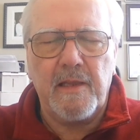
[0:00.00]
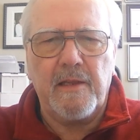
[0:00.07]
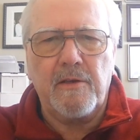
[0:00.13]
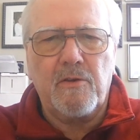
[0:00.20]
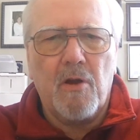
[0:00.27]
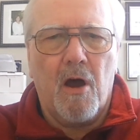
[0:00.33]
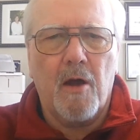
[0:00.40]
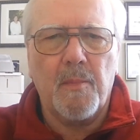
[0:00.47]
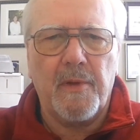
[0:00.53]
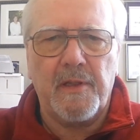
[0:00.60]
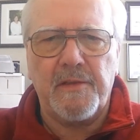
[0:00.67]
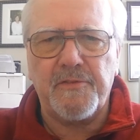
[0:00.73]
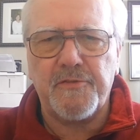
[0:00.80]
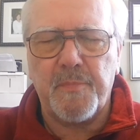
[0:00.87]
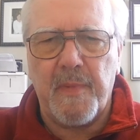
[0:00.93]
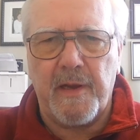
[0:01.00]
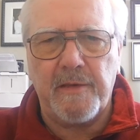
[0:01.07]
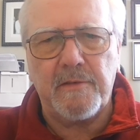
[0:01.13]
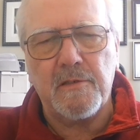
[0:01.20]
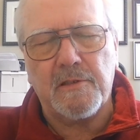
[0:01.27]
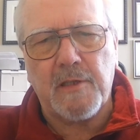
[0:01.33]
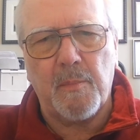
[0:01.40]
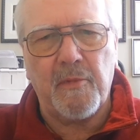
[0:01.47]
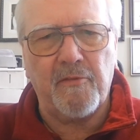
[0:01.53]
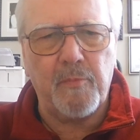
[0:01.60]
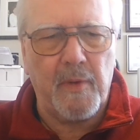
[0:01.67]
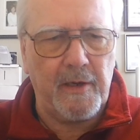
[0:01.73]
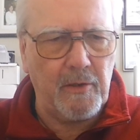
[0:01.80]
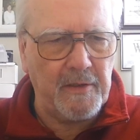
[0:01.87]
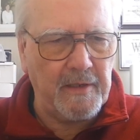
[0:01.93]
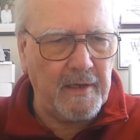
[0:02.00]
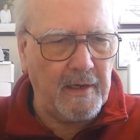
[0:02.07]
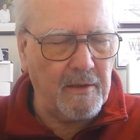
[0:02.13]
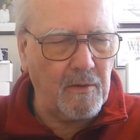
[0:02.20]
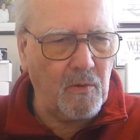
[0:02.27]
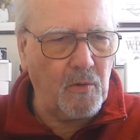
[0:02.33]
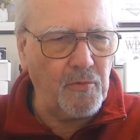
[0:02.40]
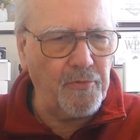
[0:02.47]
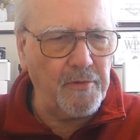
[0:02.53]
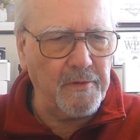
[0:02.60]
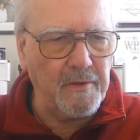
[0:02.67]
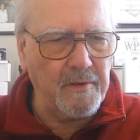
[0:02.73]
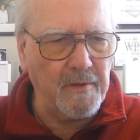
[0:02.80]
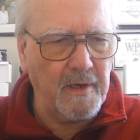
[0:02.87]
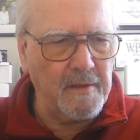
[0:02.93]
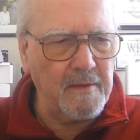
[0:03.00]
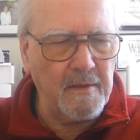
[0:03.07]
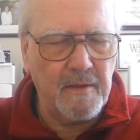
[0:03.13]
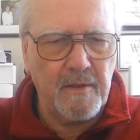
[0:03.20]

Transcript: in comments made to some of my older